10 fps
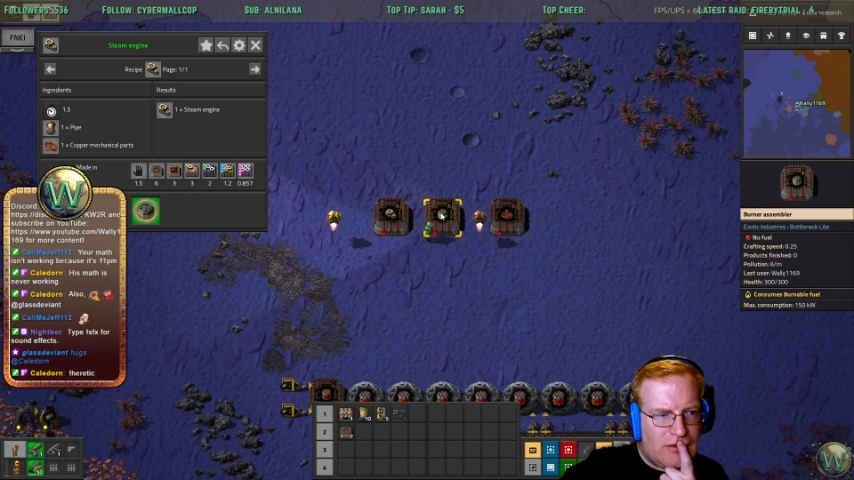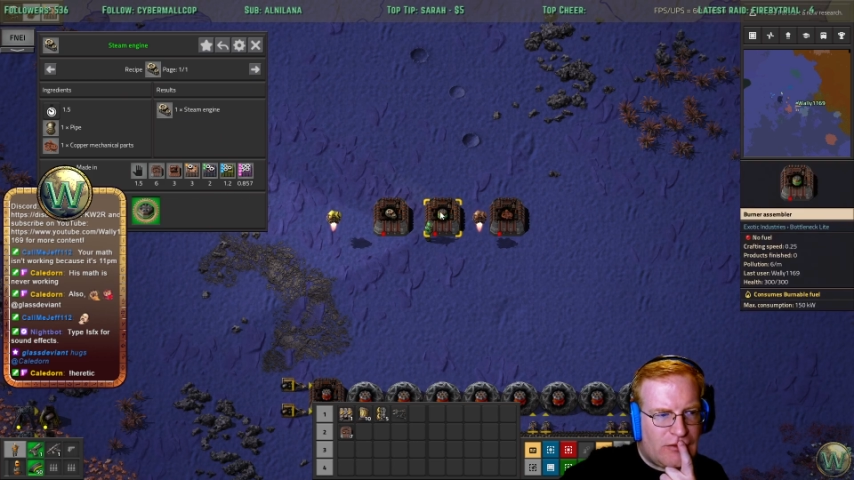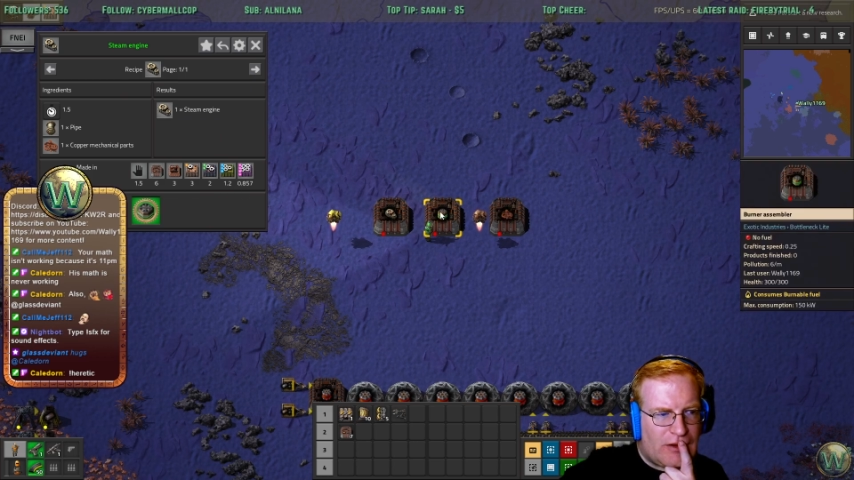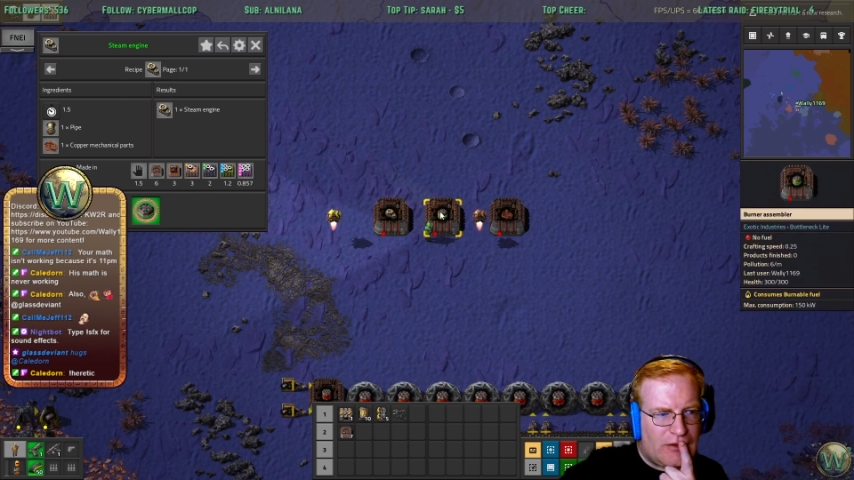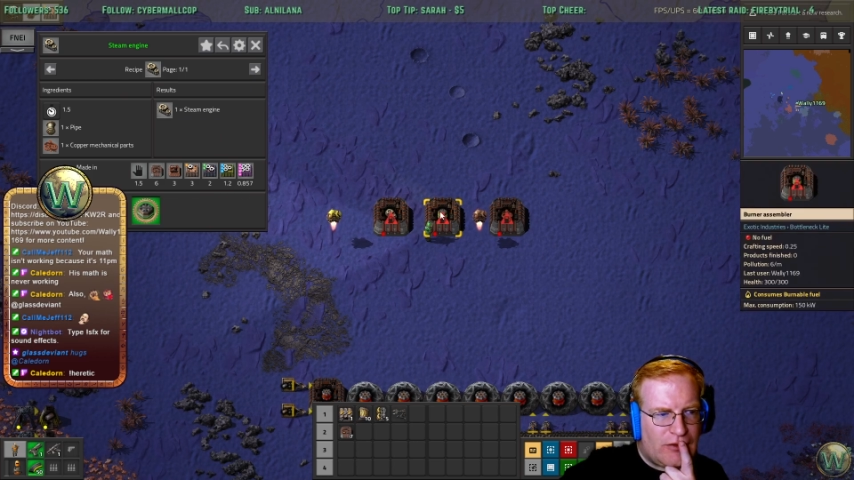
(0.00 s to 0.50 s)
Is
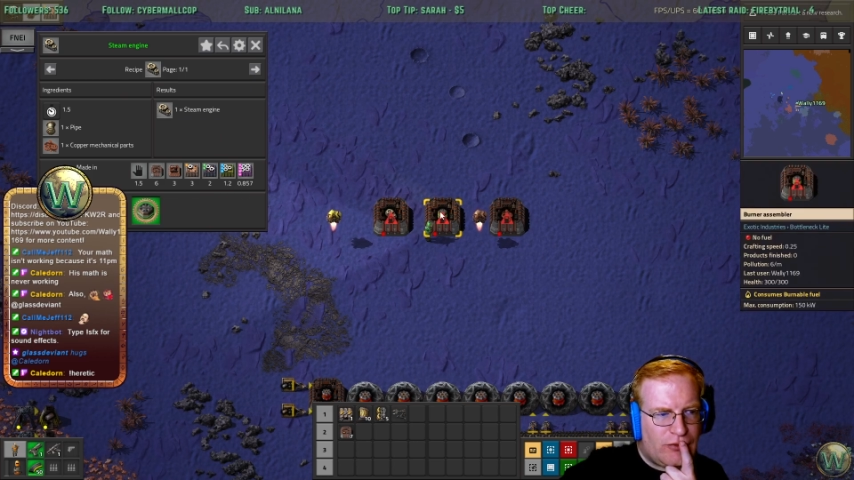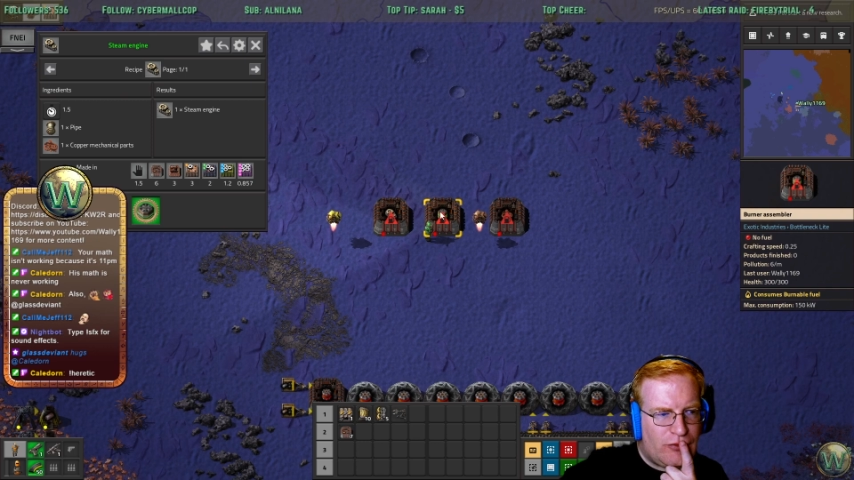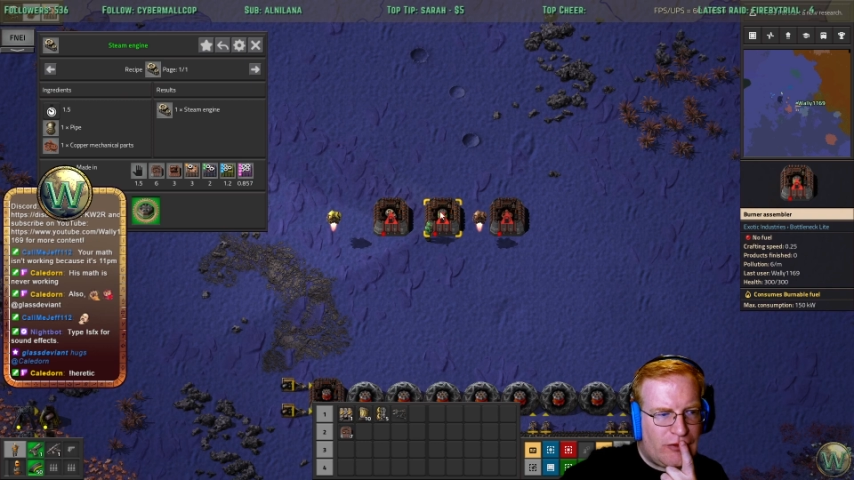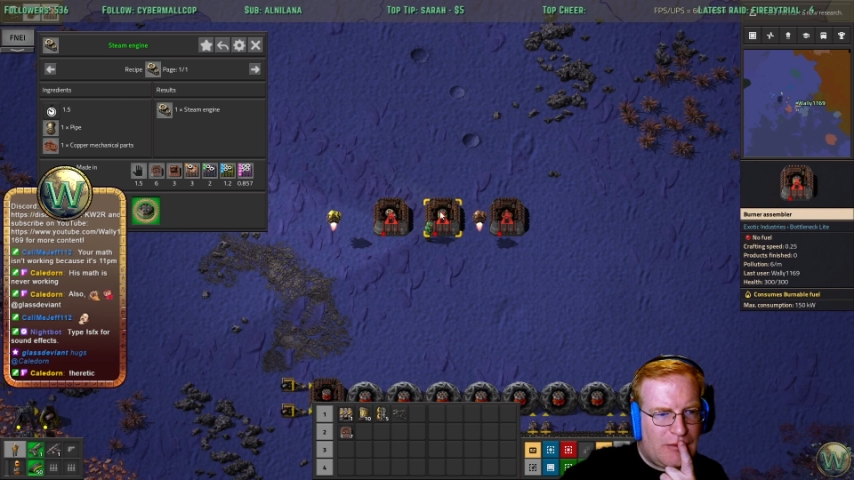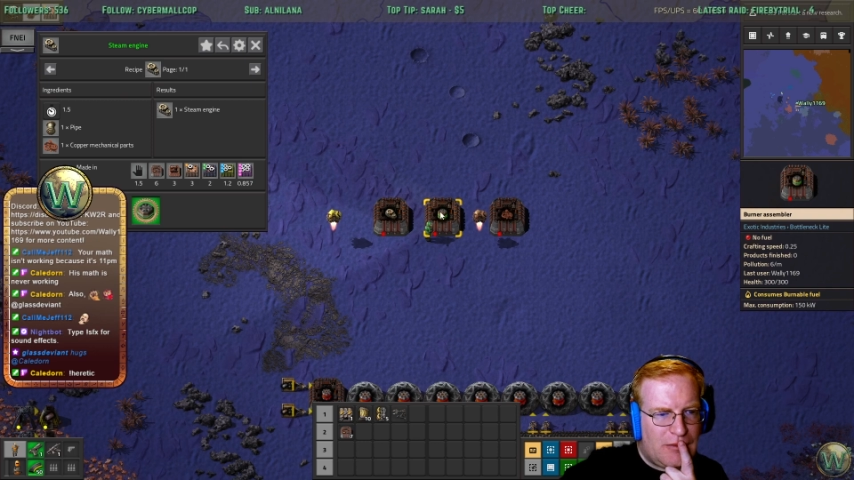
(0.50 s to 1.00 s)
that a true
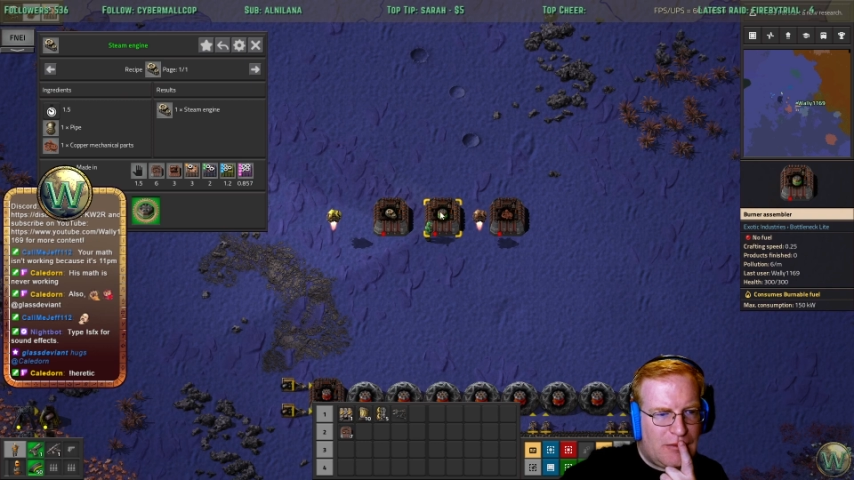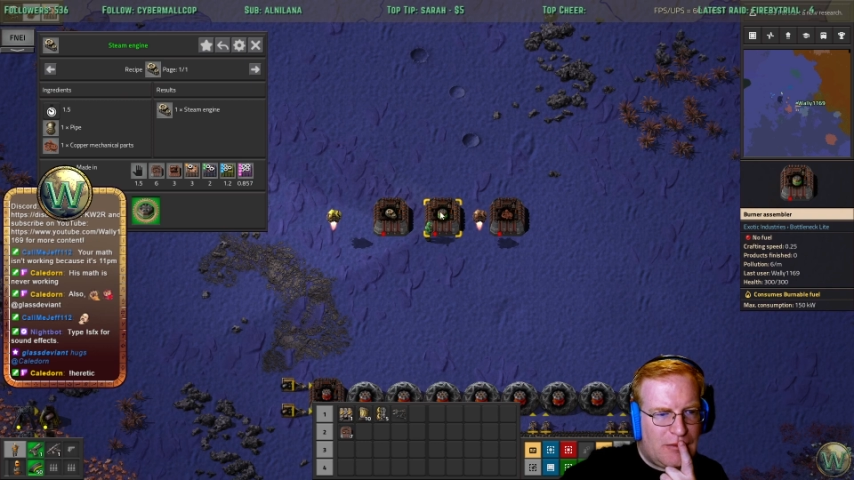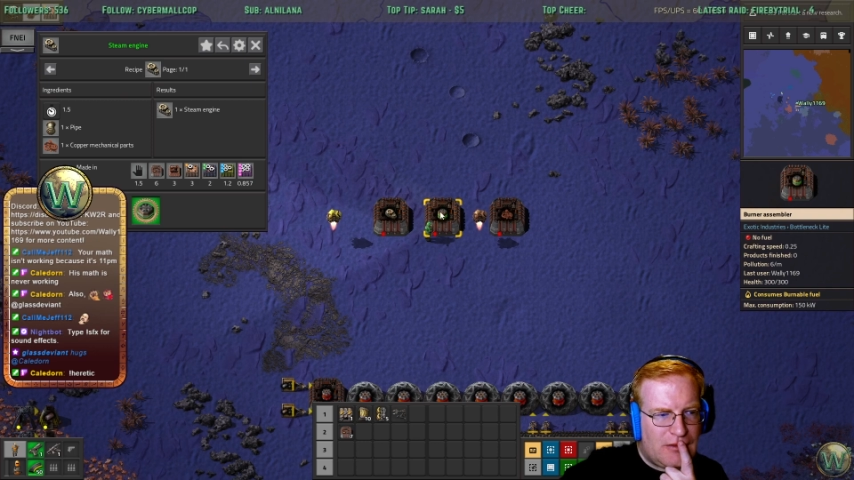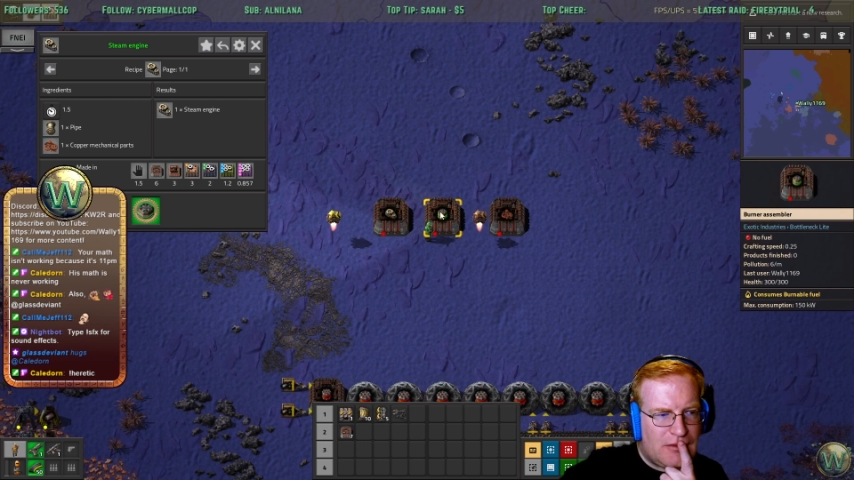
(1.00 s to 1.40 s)
statement?